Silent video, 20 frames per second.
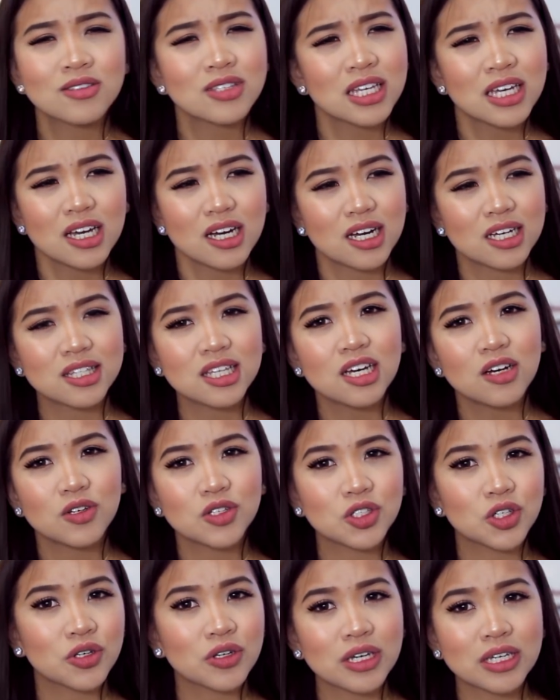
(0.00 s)
think I'll
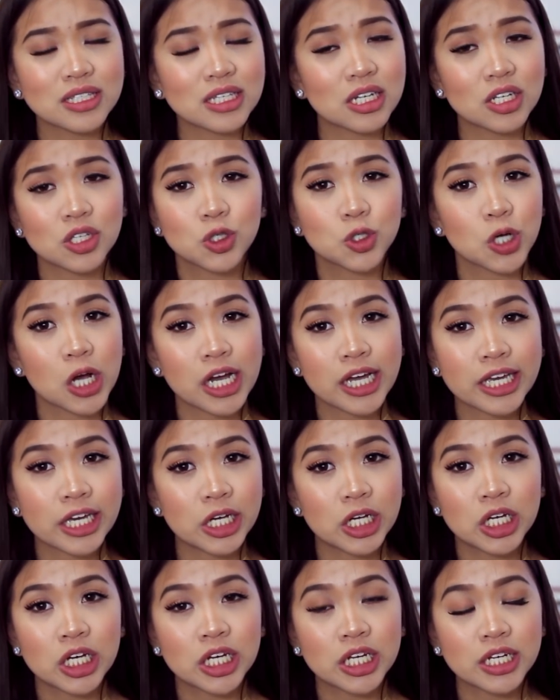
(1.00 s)
show you guys how to try it
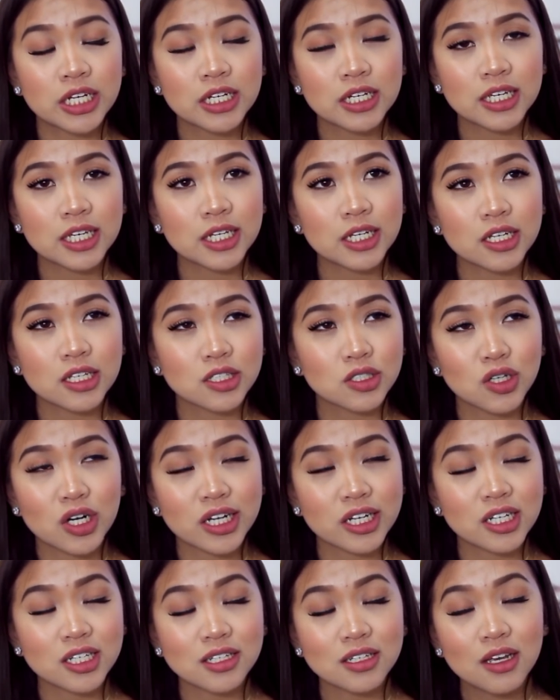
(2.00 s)
on in the
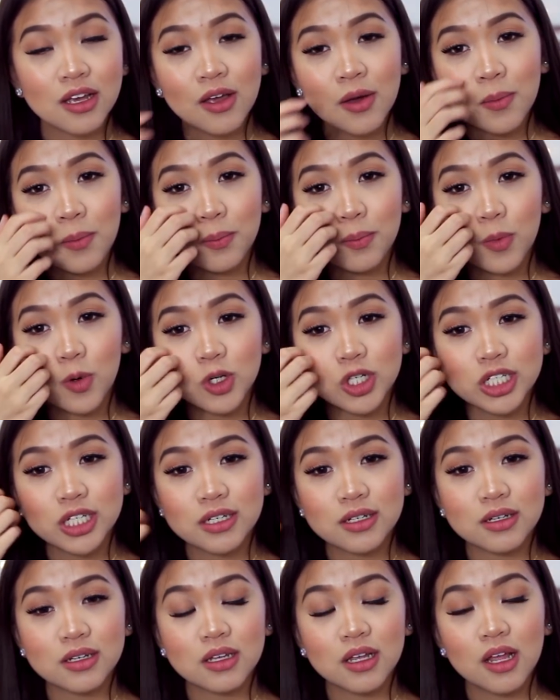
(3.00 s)
try on portion.
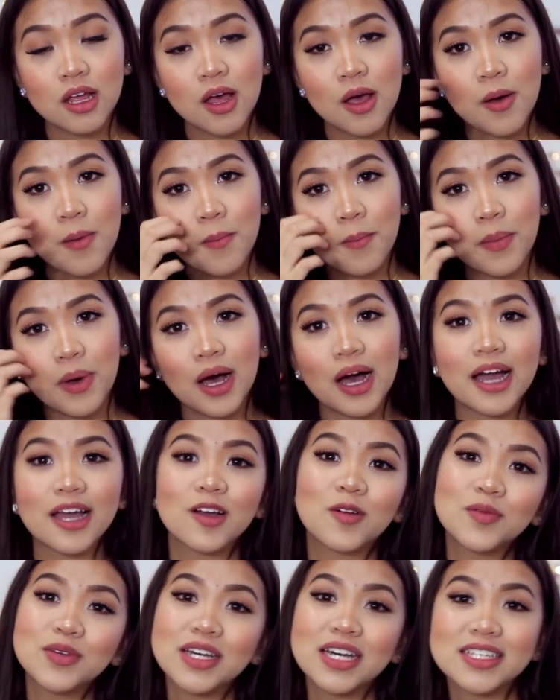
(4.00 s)
But I
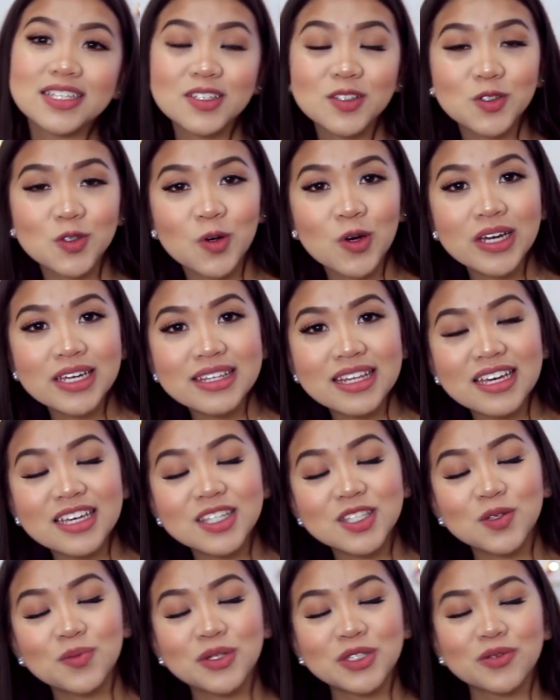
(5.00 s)
hope you guys enjoyed. Thank
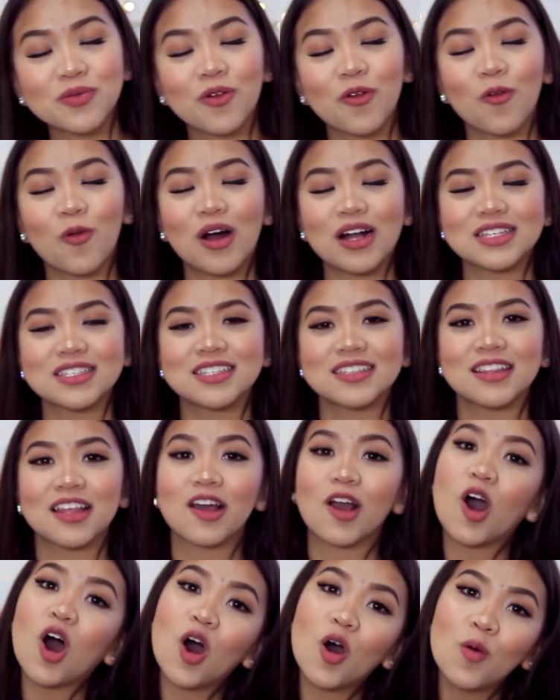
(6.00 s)
you so much for watching,
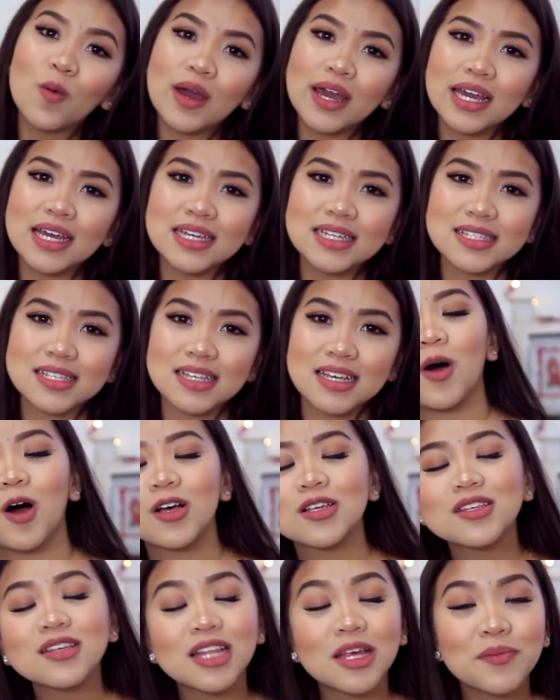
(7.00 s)
like always.
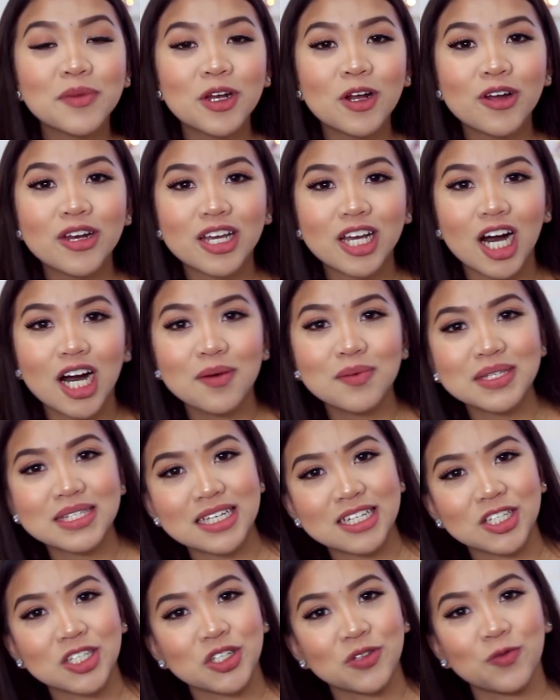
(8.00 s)
Also, let me know in the comment
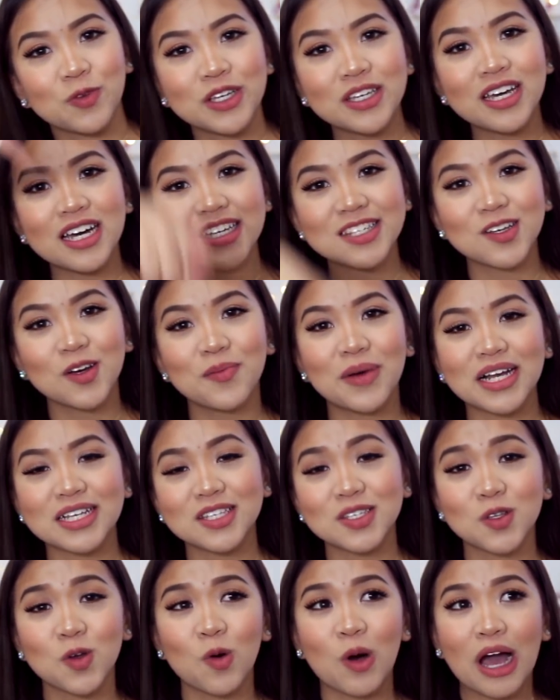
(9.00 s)
section when you guys go back
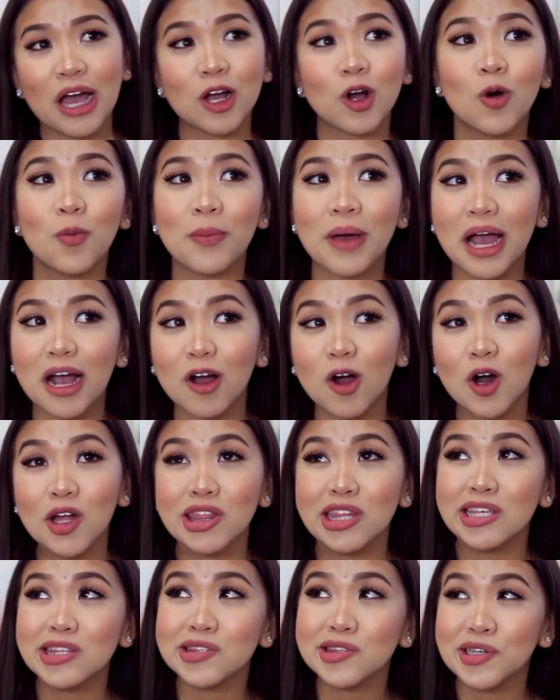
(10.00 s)
to school. I go back
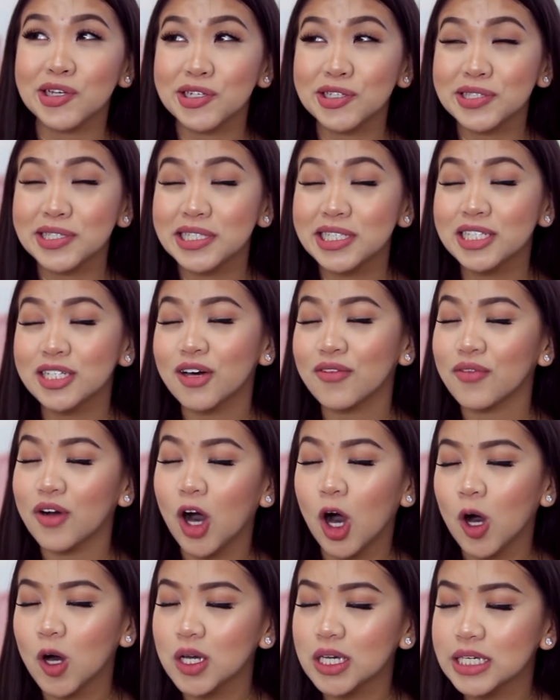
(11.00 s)
on the 13th of
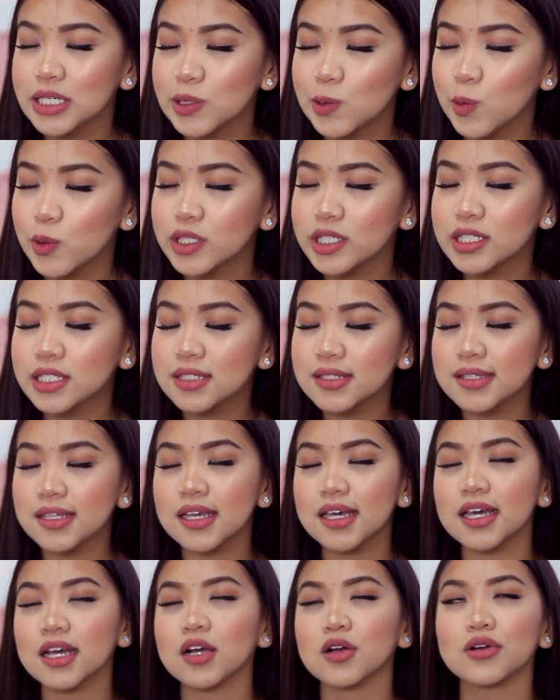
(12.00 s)
August, which is
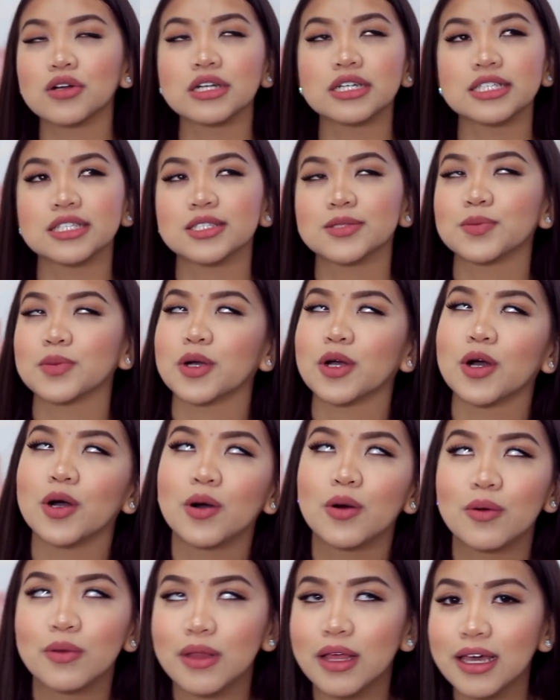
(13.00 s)
like crazy,
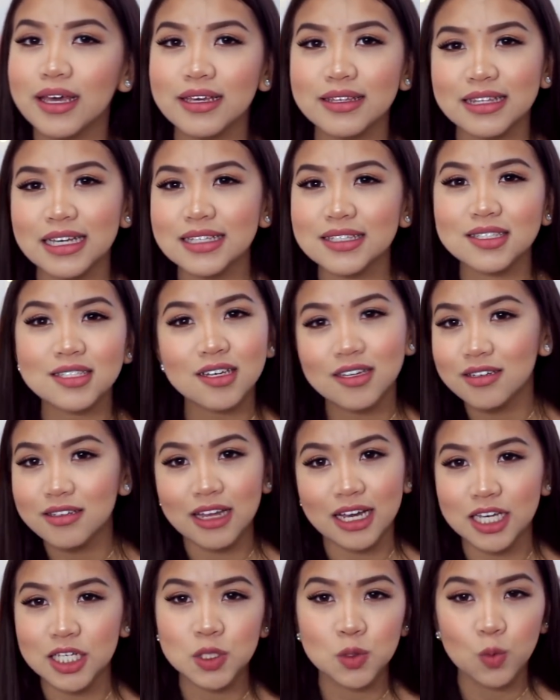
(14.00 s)
bro. Like, that's like
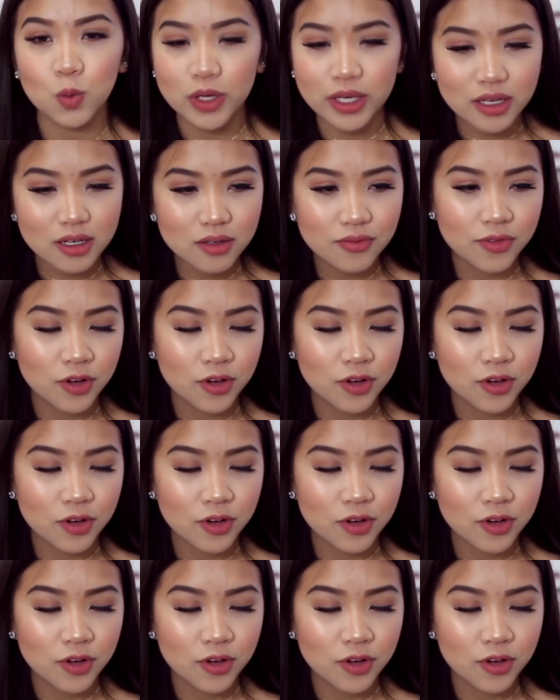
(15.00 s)
next week